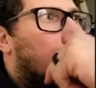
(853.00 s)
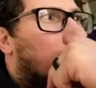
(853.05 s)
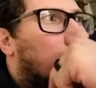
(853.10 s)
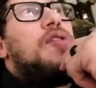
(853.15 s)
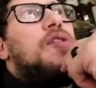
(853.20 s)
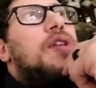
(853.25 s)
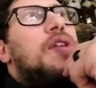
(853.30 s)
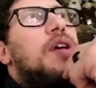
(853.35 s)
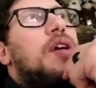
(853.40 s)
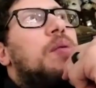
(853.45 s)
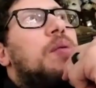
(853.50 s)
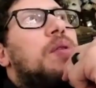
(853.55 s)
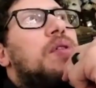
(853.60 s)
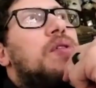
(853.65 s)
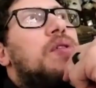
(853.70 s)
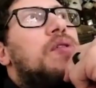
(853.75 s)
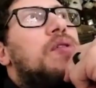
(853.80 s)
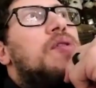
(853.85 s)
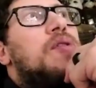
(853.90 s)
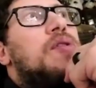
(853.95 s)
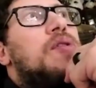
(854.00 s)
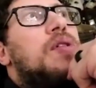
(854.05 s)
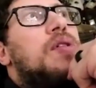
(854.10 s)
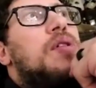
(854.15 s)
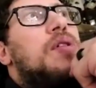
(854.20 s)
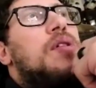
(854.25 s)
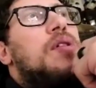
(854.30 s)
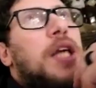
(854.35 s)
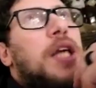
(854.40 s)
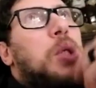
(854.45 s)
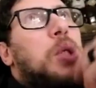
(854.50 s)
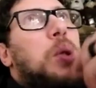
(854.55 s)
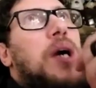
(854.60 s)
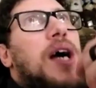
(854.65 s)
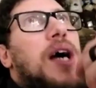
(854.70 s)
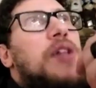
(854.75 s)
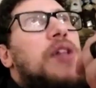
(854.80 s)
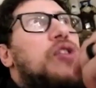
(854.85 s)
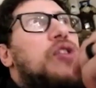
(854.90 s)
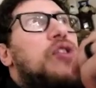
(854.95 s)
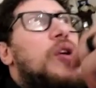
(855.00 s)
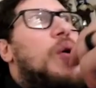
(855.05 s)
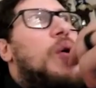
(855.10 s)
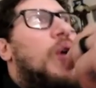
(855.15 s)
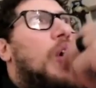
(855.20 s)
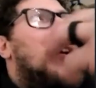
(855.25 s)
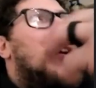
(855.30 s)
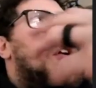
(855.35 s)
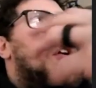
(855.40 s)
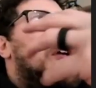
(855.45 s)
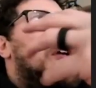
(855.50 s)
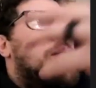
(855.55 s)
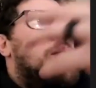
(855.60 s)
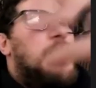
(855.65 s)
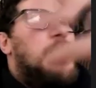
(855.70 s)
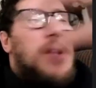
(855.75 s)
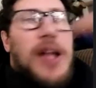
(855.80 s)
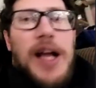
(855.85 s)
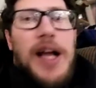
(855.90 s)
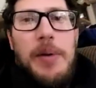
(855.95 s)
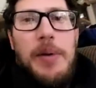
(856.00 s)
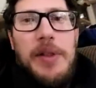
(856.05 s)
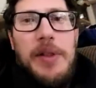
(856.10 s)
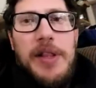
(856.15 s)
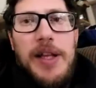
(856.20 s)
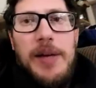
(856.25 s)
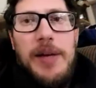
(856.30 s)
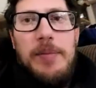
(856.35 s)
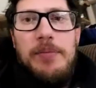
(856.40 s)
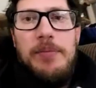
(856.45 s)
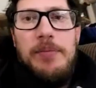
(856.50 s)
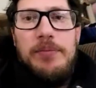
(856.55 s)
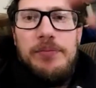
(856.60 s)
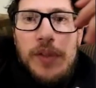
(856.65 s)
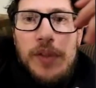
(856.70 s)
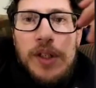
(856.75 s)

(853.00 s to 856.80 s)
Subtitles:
Honestly, I tried so hard to comply with them